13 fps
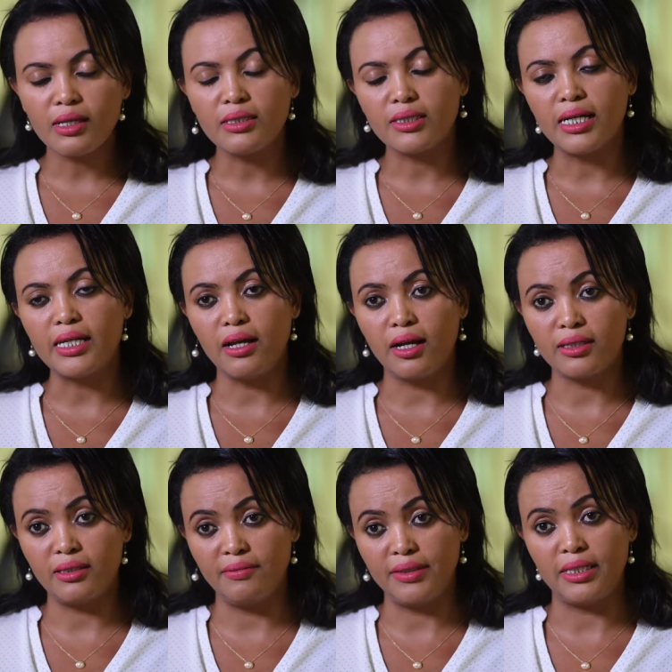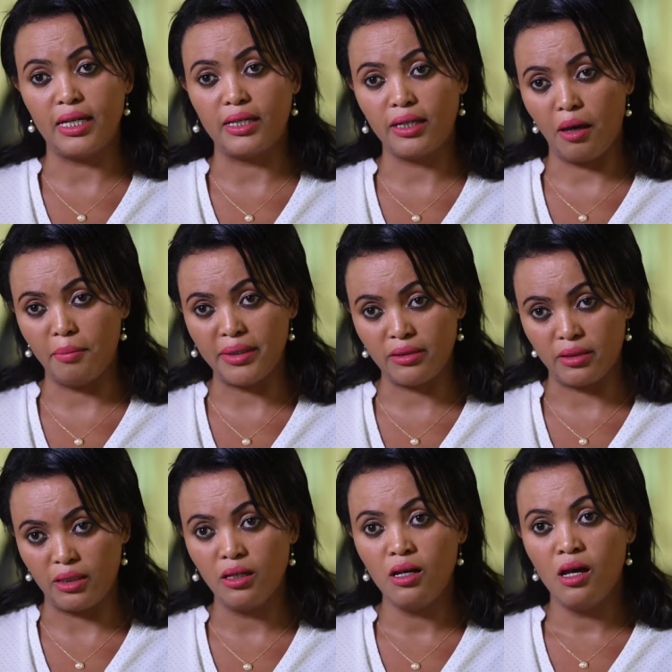studying activity and
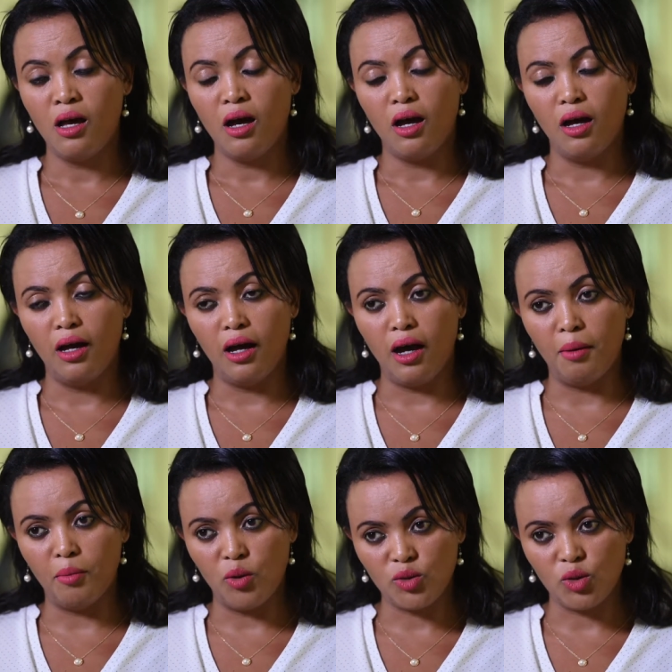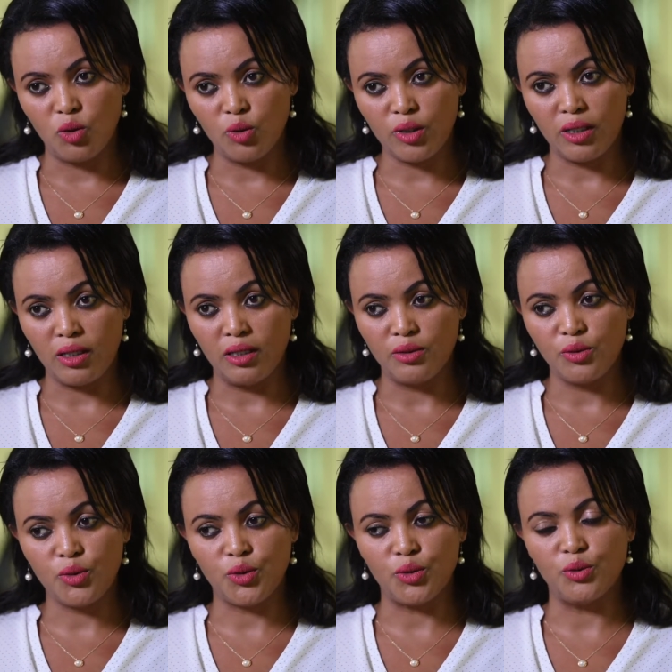chemistry, I'm also looking
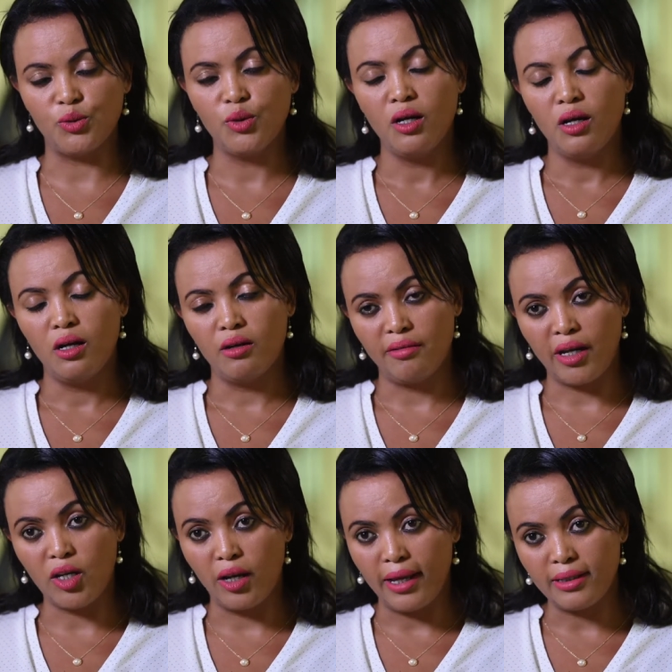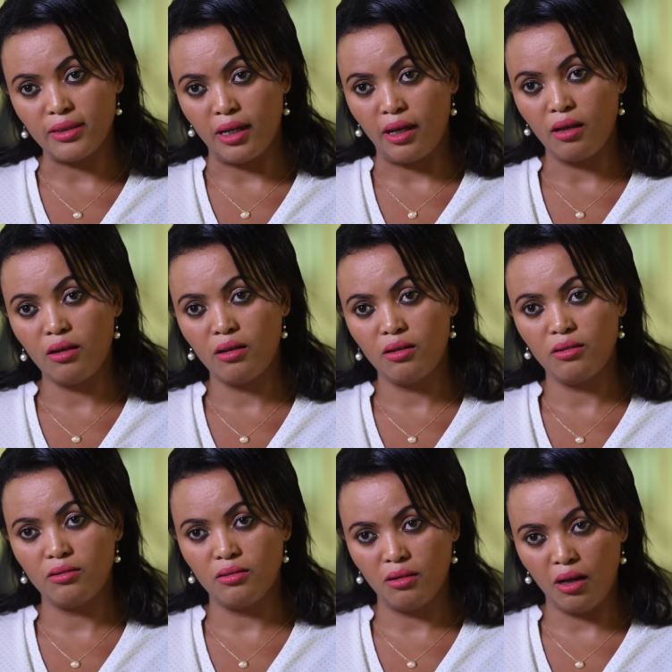into regulating
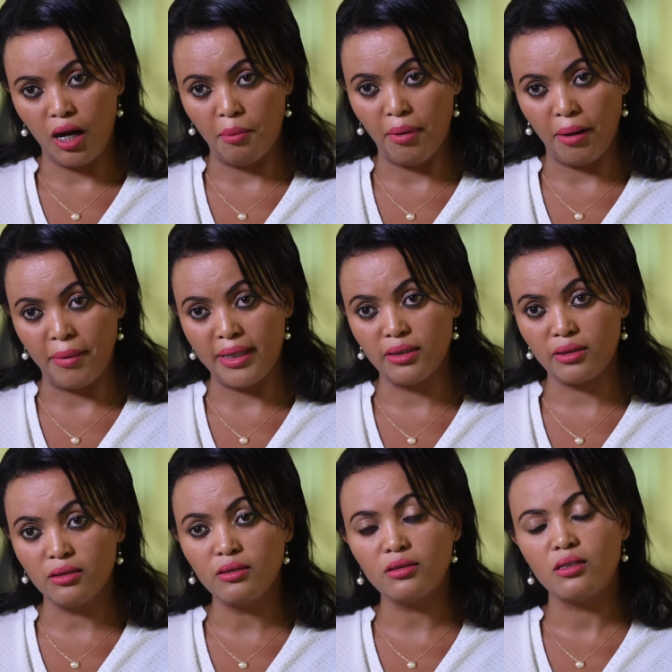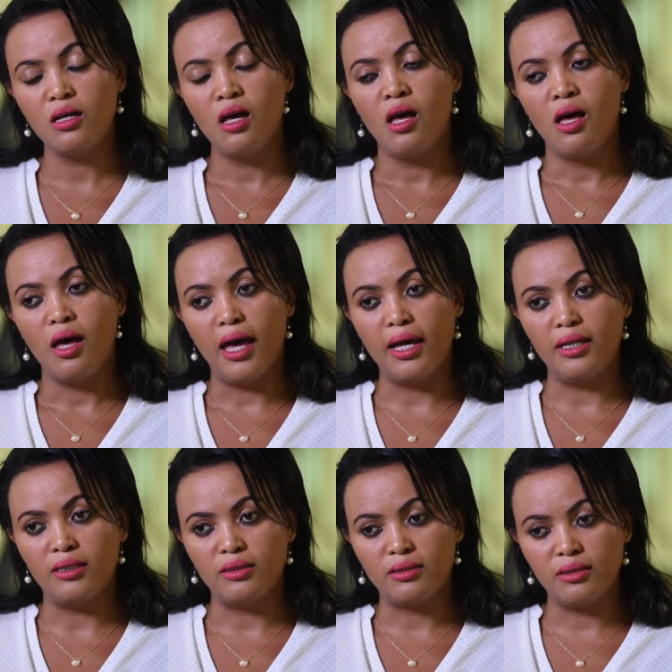herbal medicines
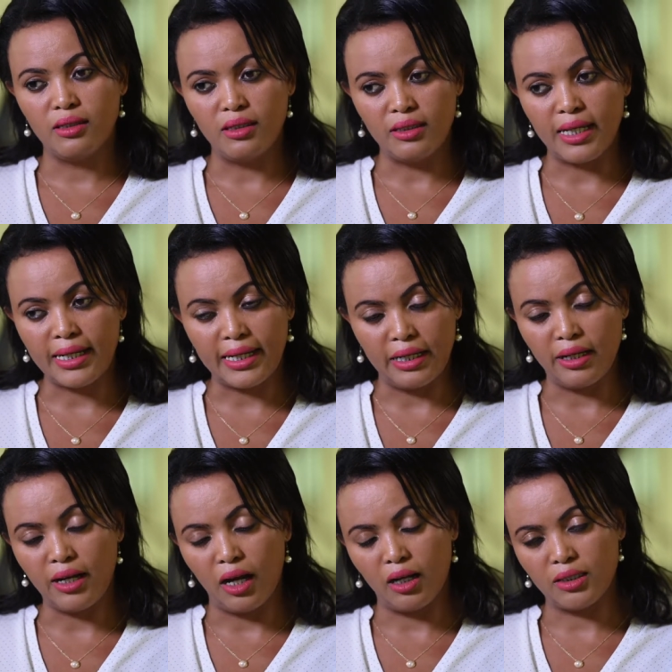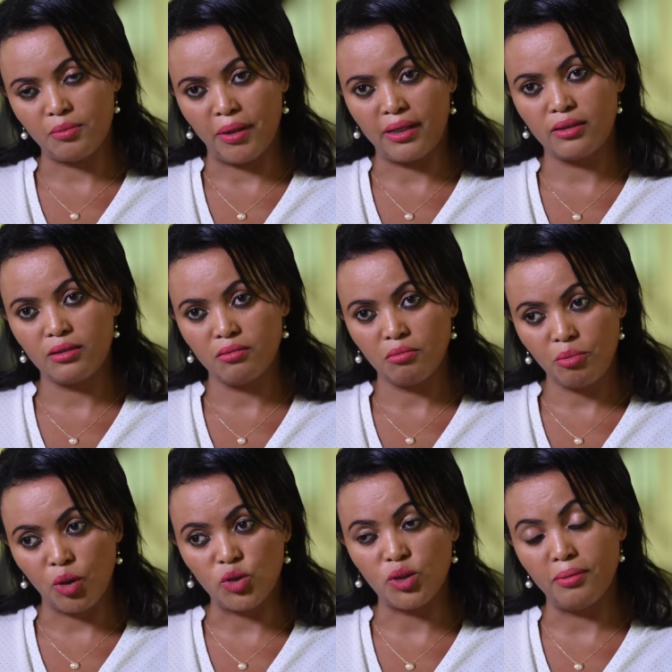and in the clinical aspect,
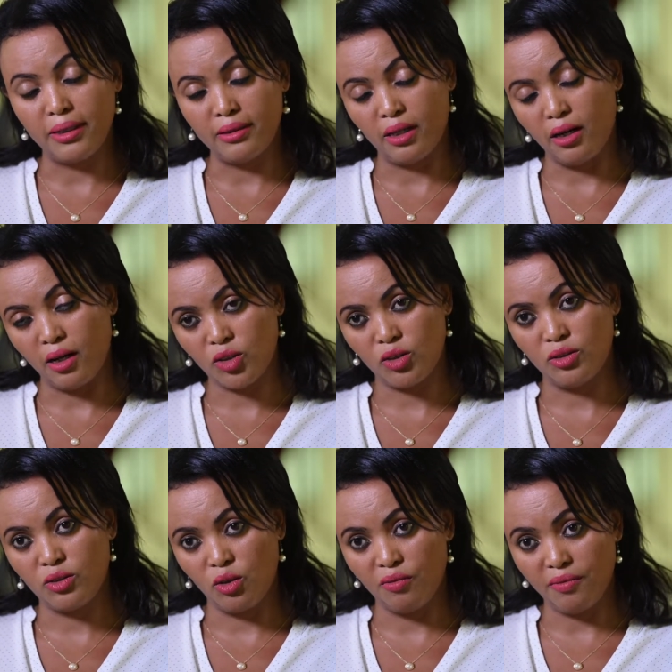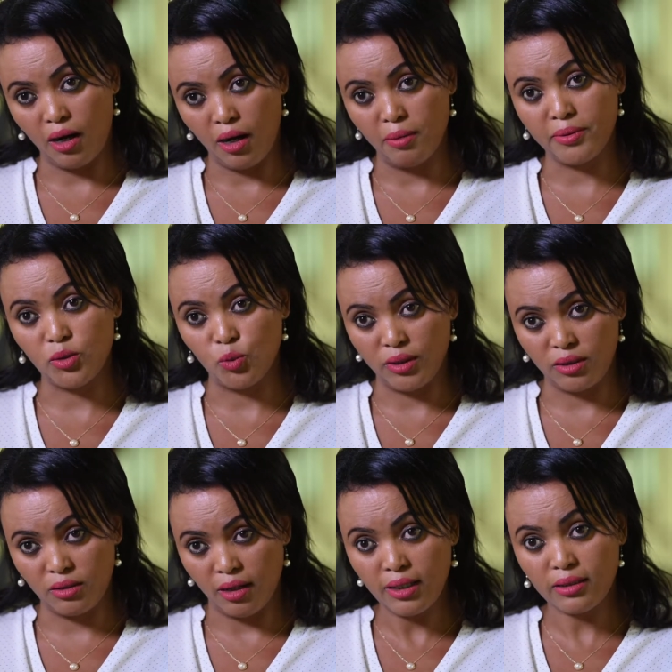possible interactions of herbs
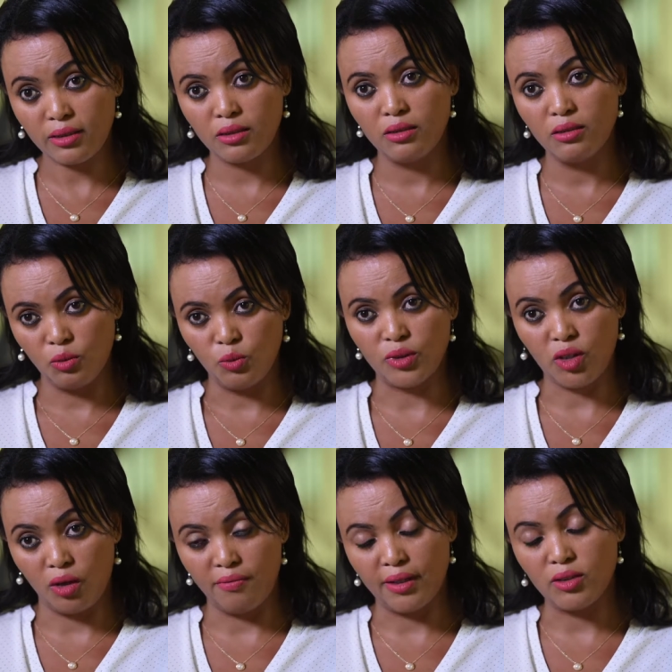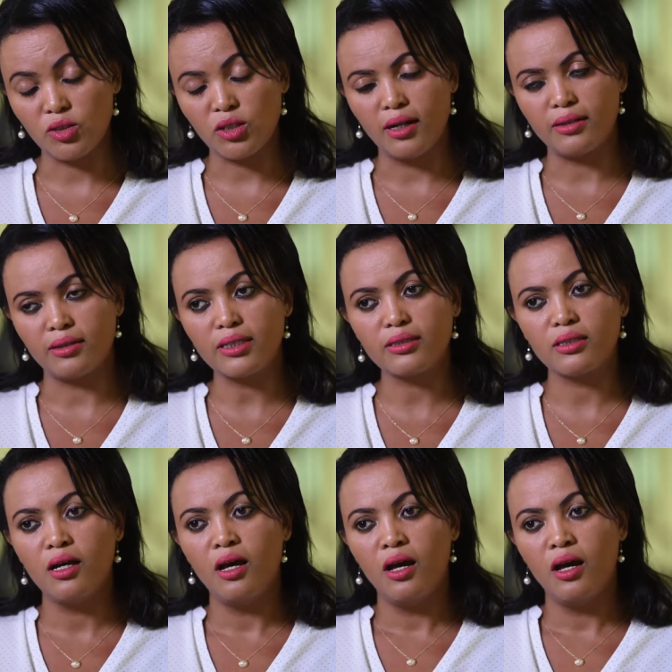with drugs, with conventional drugs.